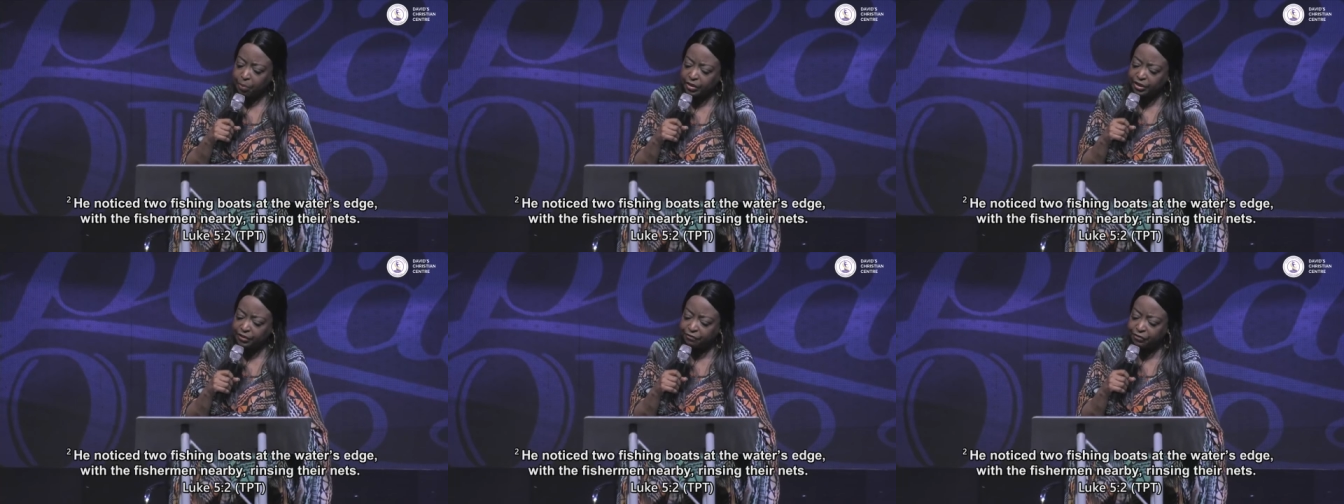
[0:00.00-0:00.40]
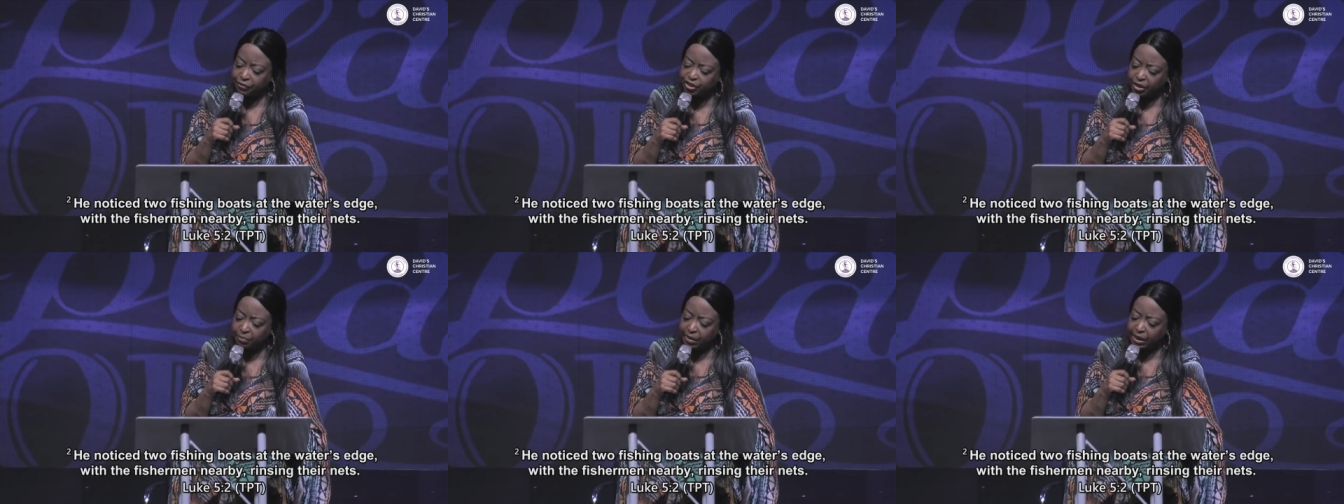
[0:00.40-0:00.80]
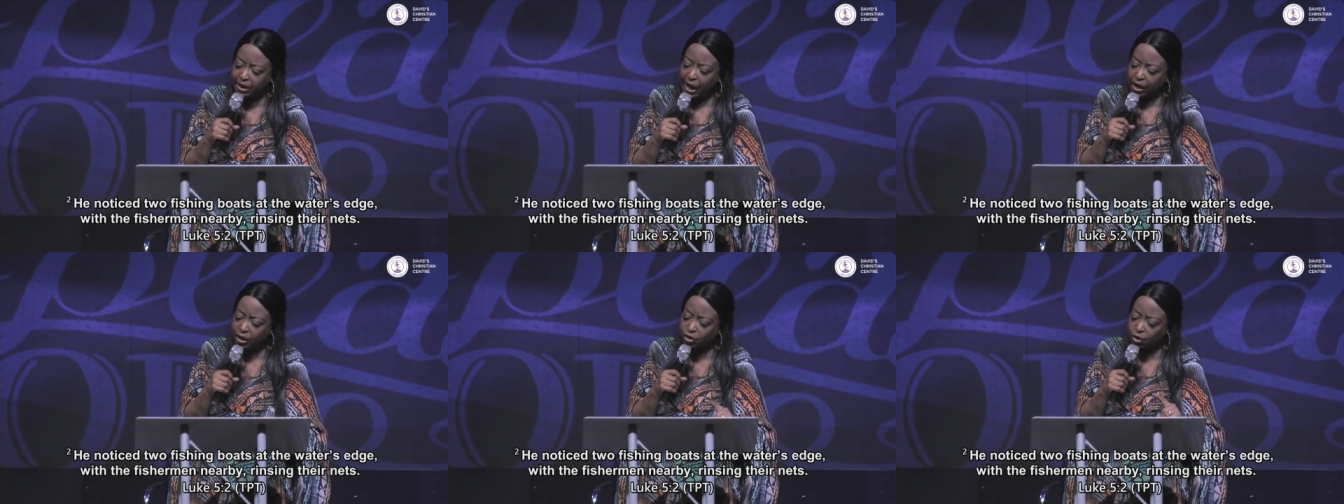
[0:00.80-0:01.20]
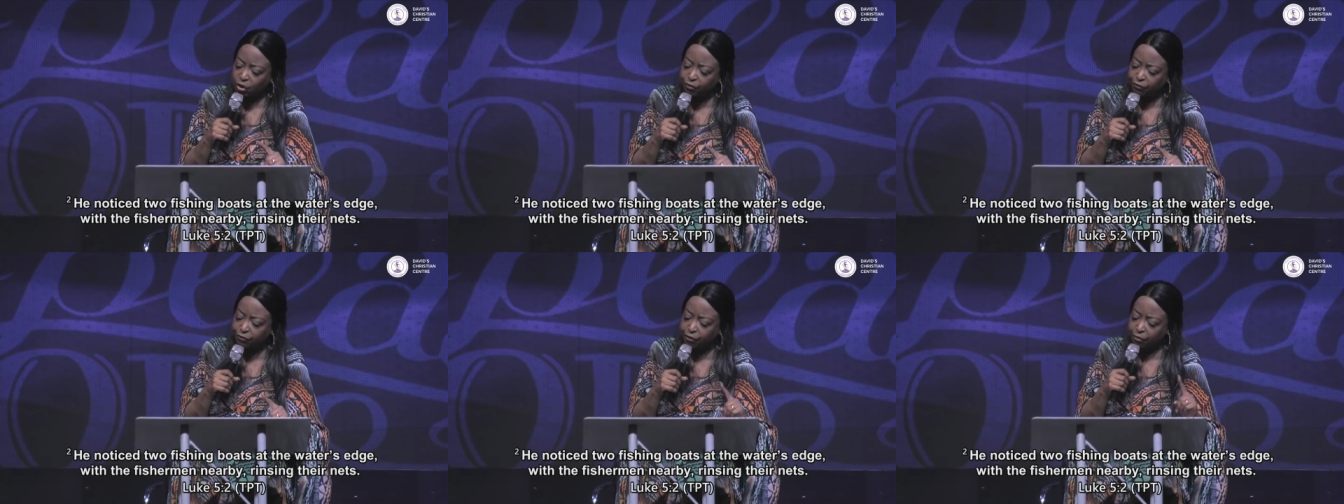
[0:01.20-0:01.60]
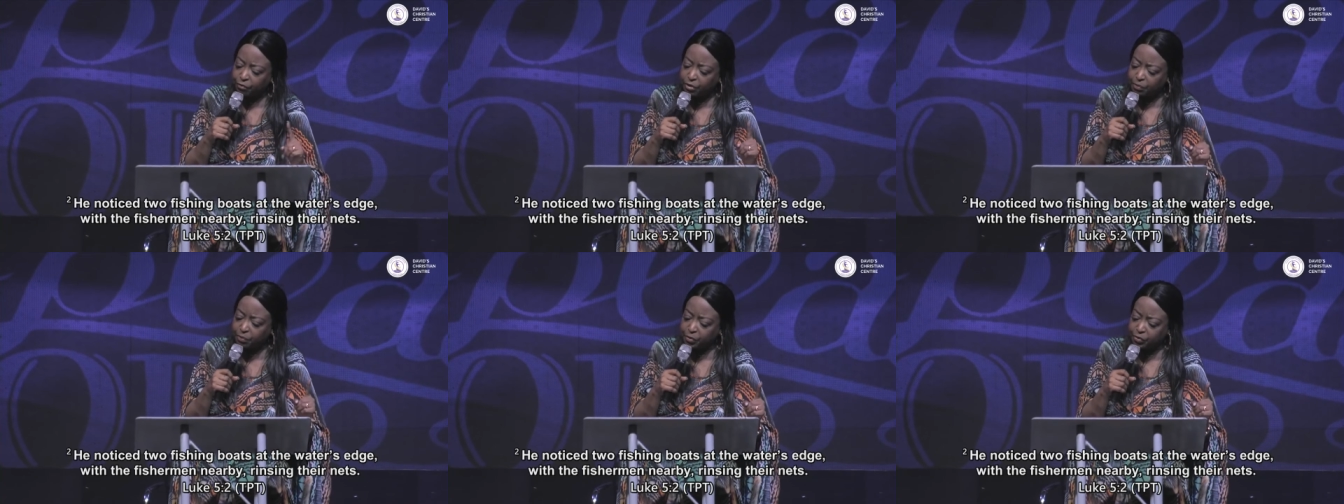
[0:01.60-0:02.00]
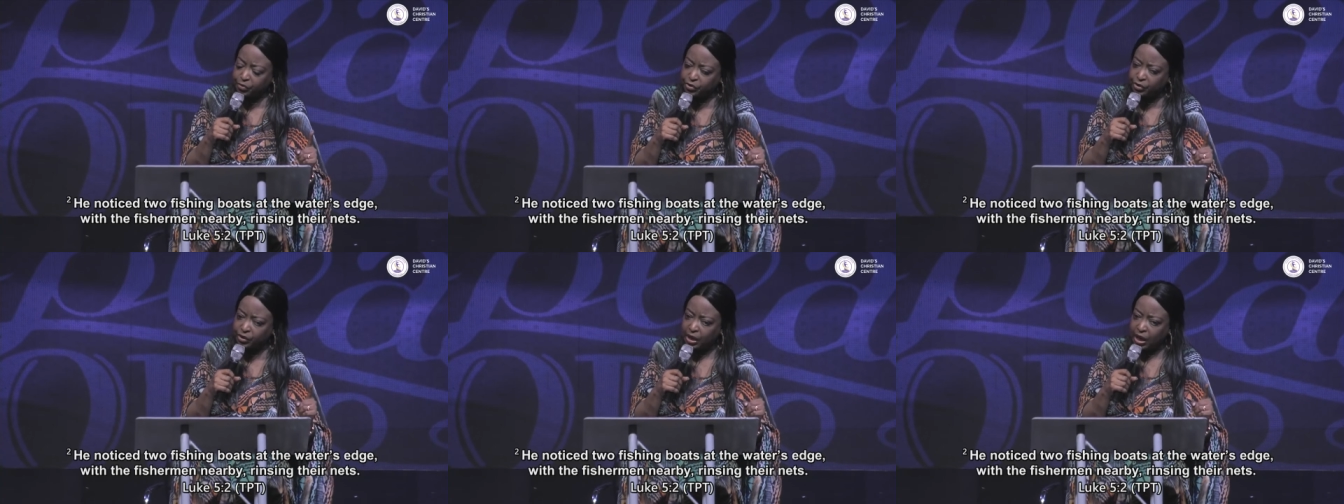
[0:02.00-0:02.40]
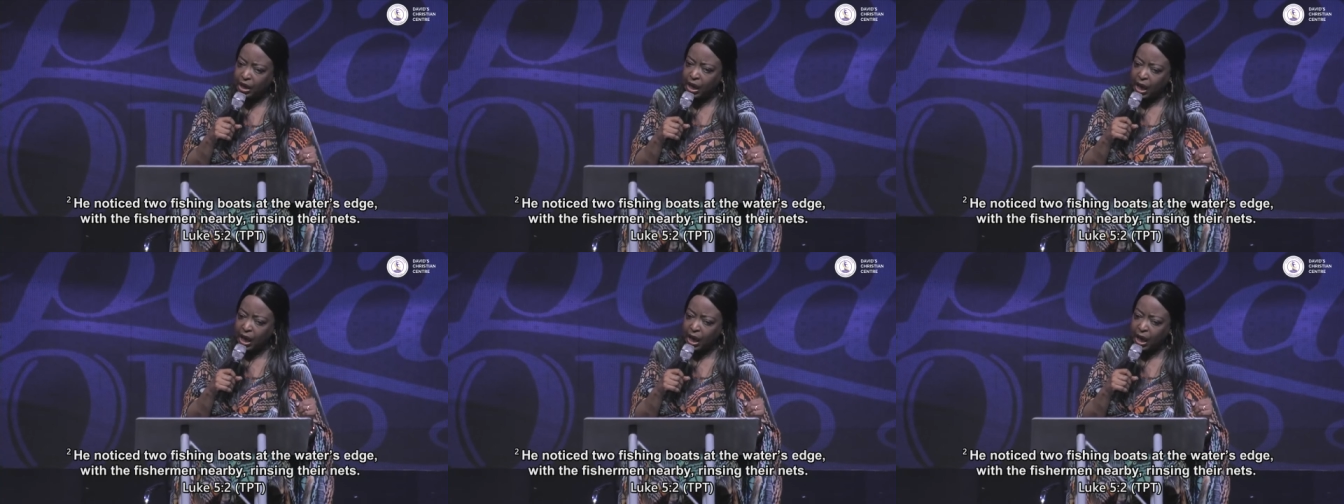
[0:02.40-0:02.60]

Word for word: but the fishermen had gone from the boats